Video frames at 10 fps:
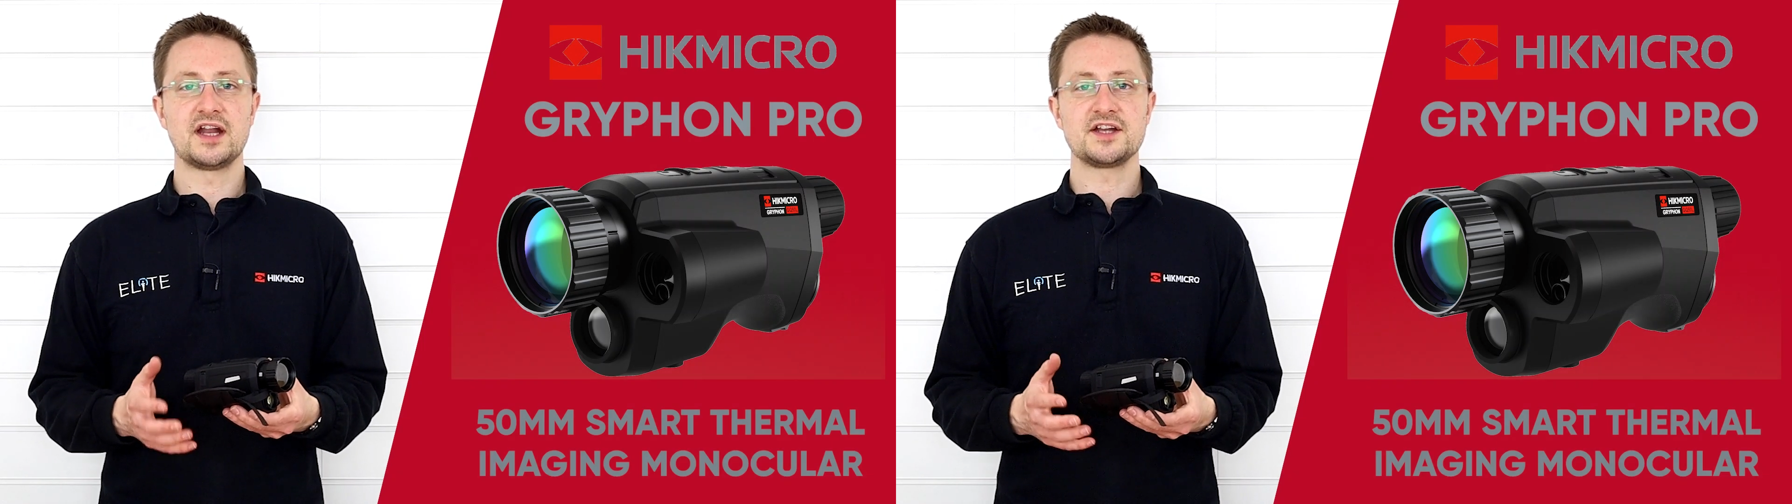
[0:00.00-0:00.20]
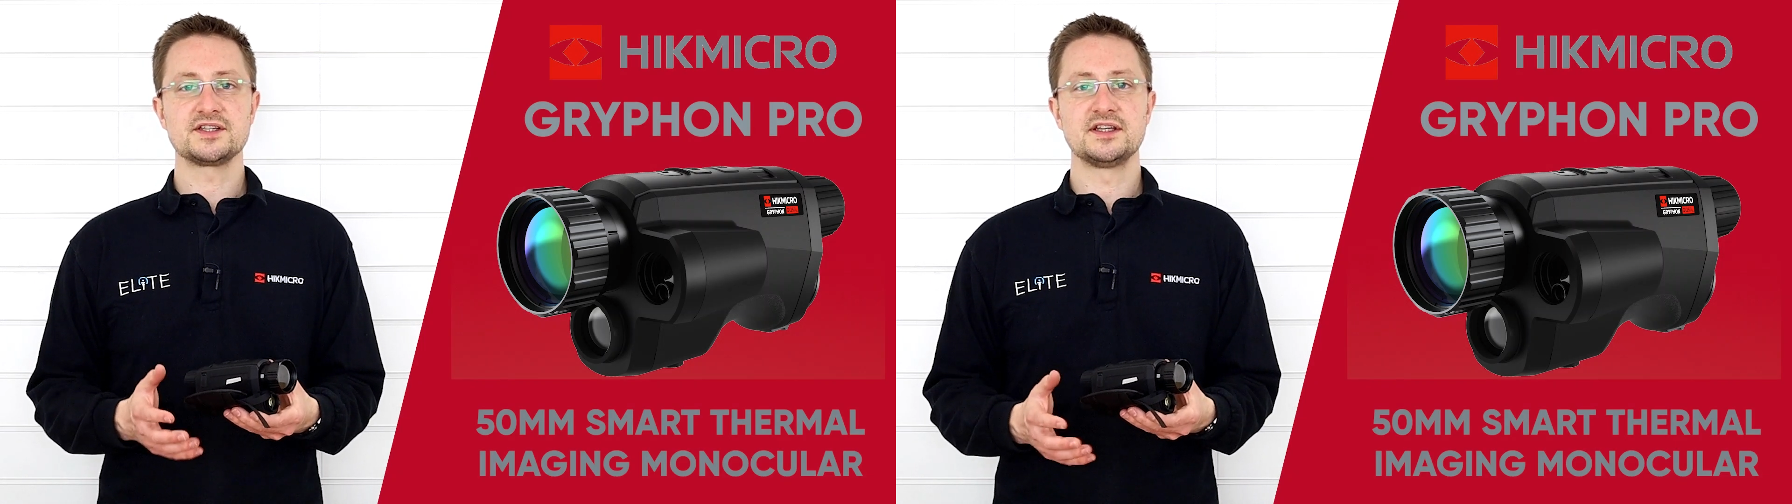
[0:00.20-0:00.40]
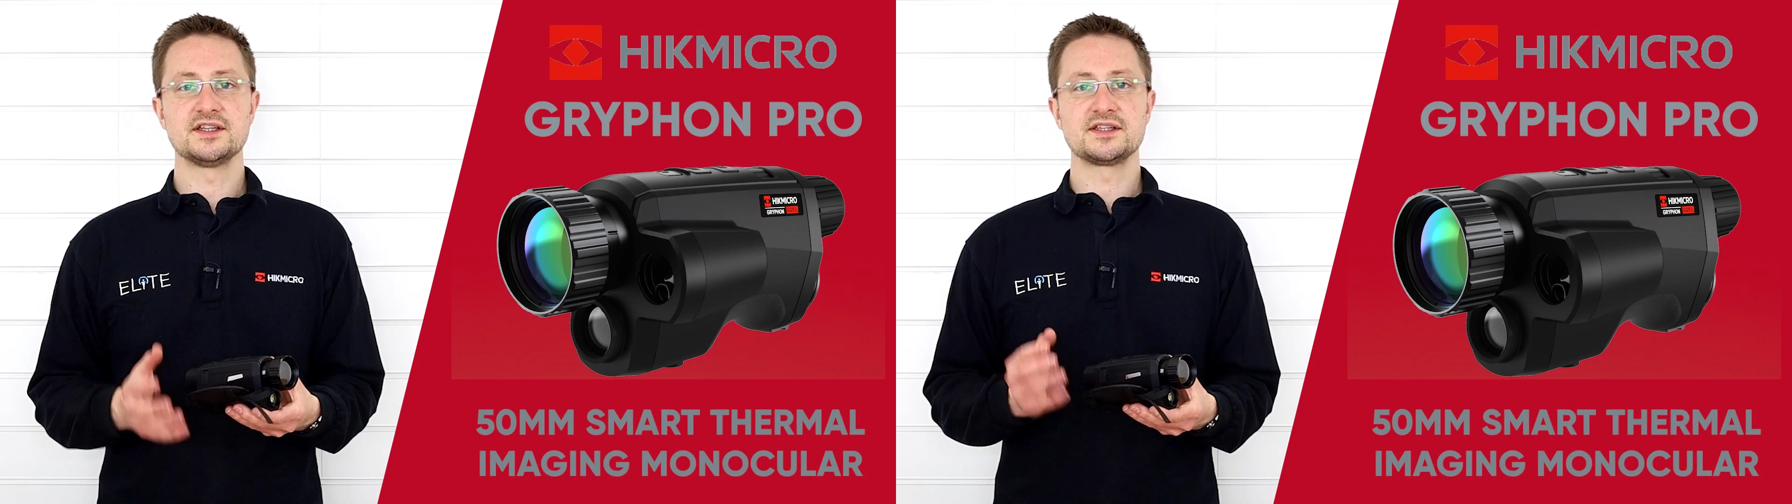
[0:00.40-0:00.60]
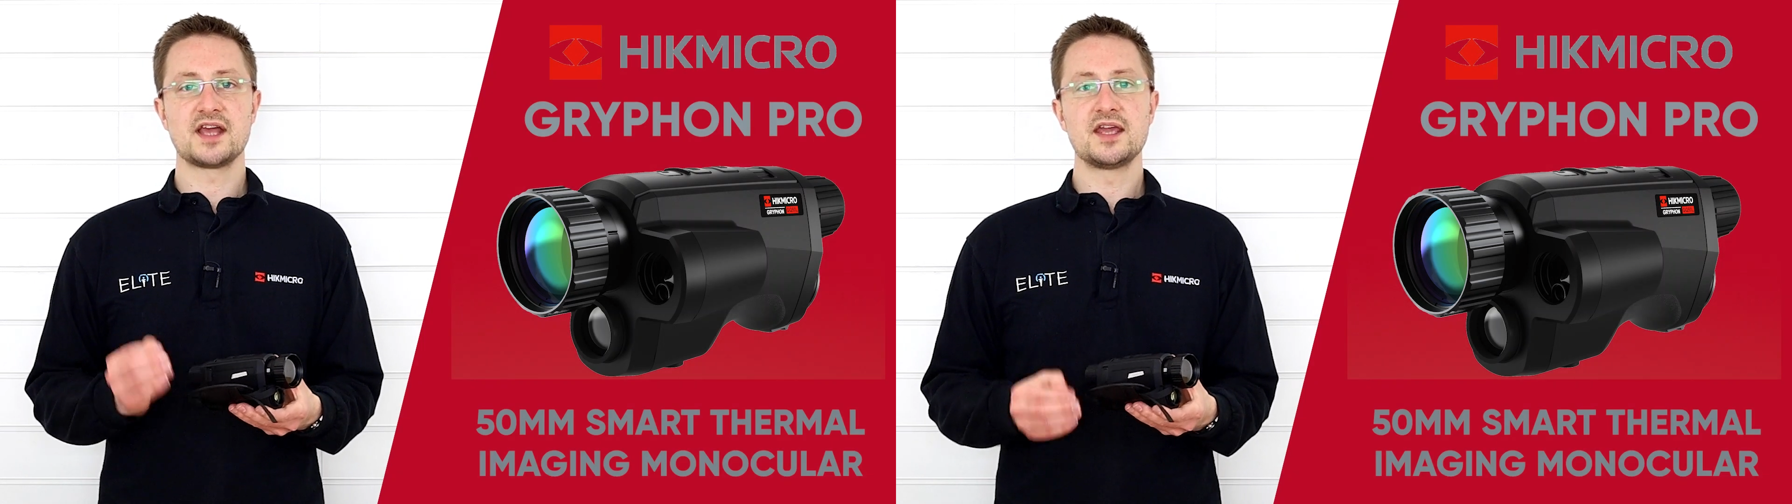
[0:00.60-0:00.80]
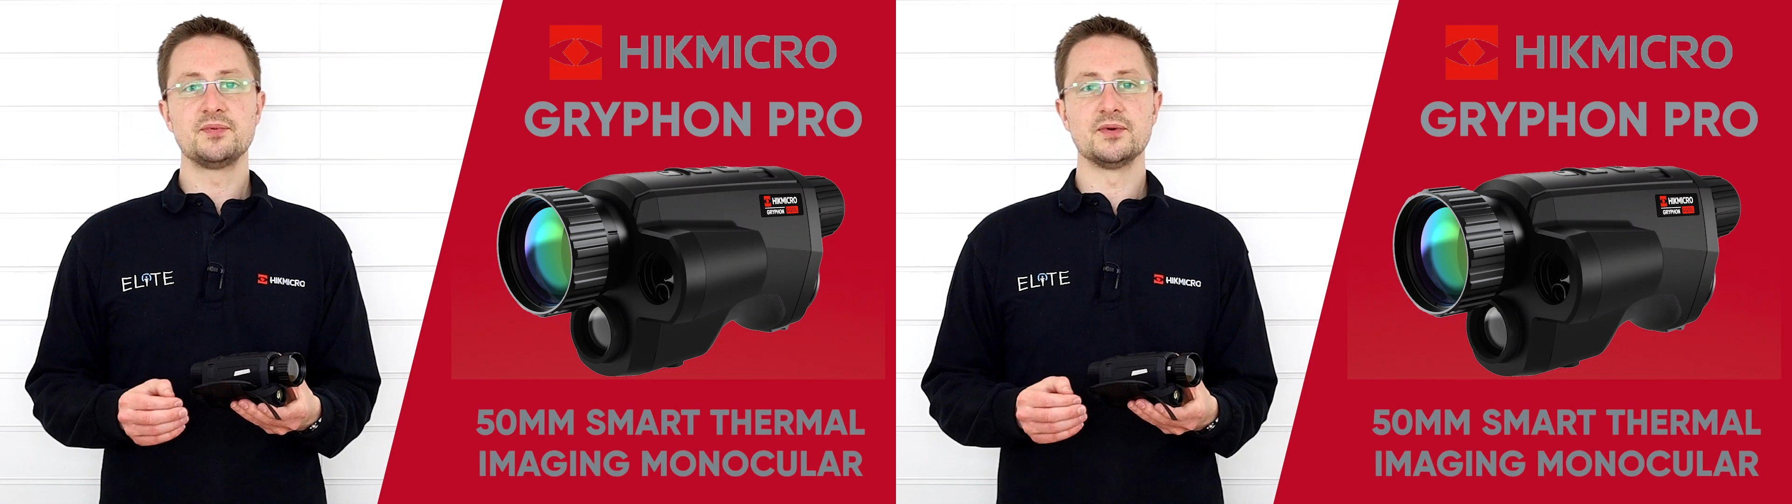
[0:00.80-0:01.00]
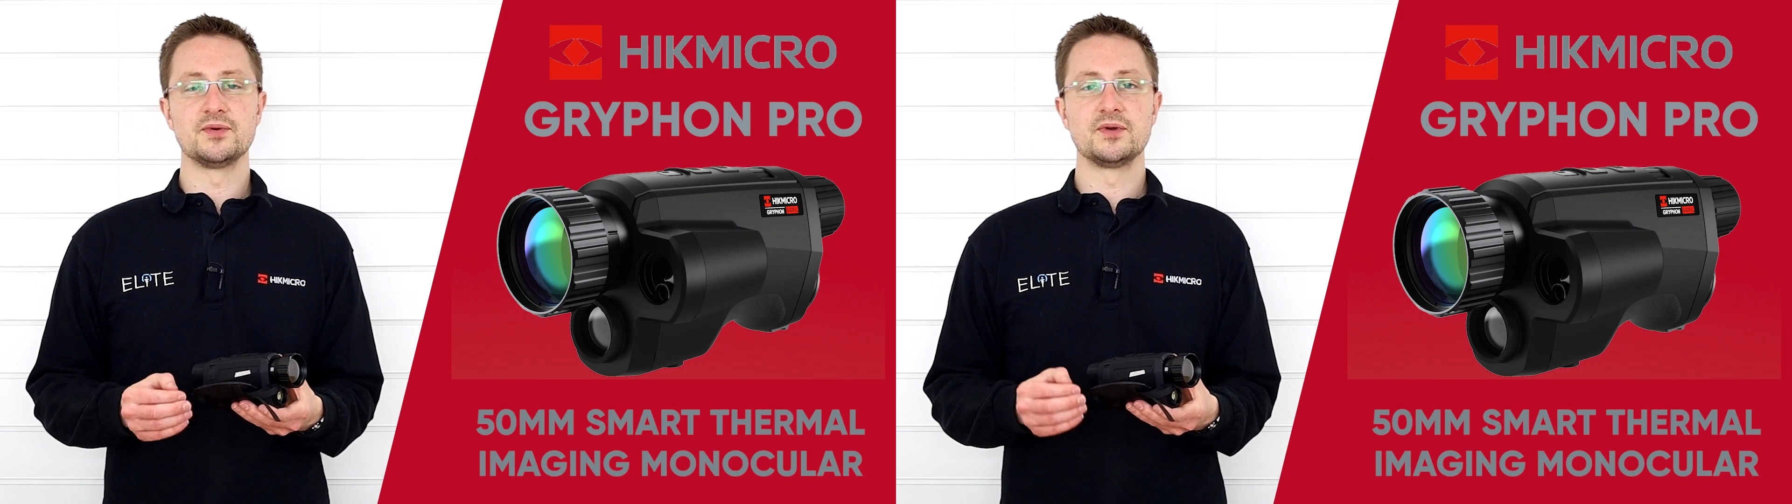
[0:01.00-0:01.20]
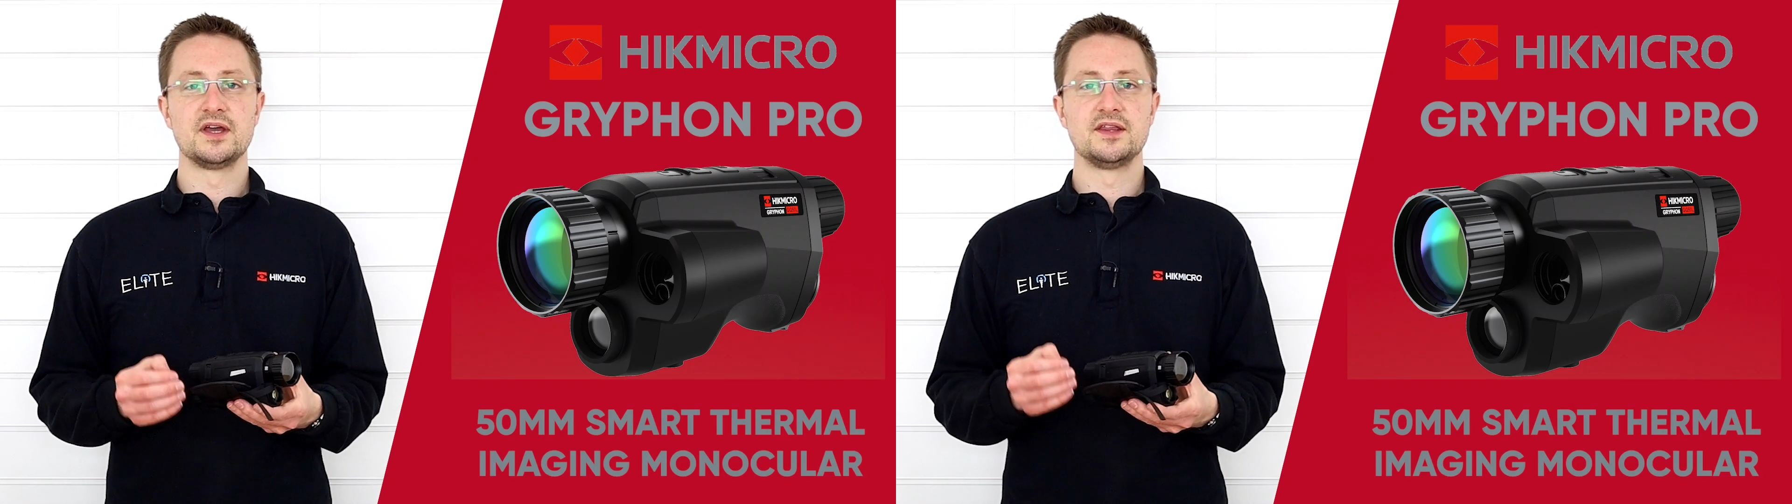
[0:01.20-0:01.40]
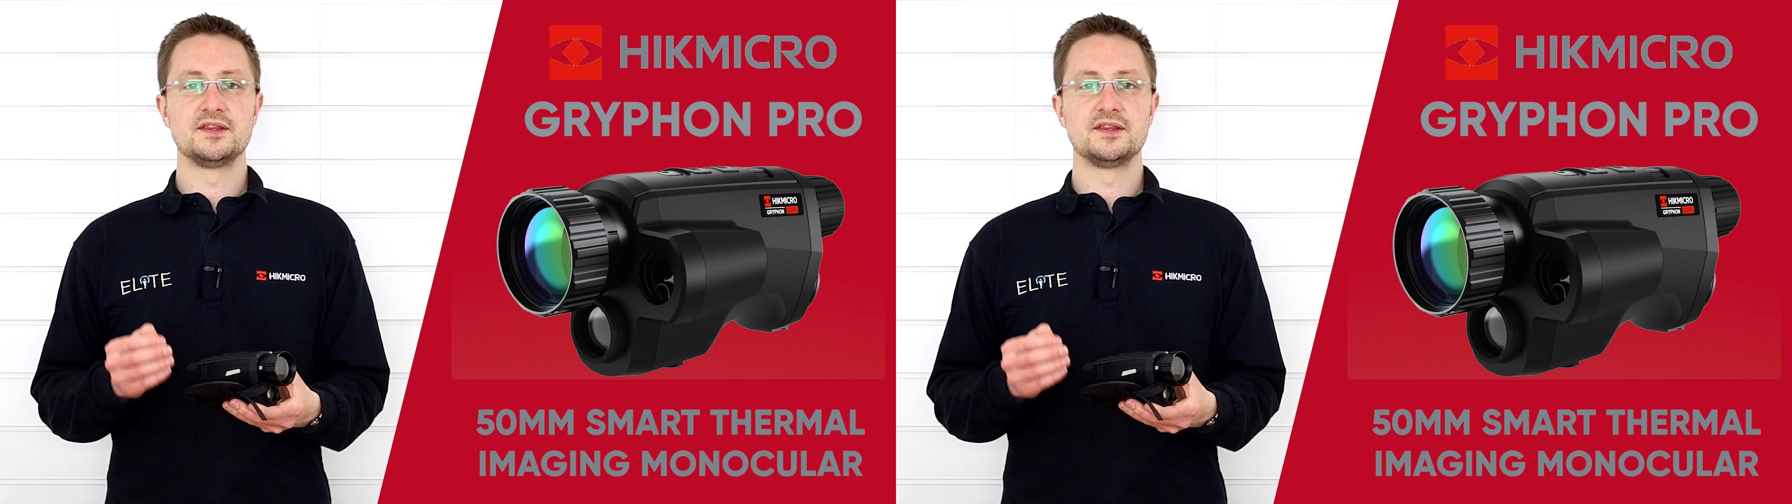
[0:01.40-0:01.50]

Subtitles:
actually disable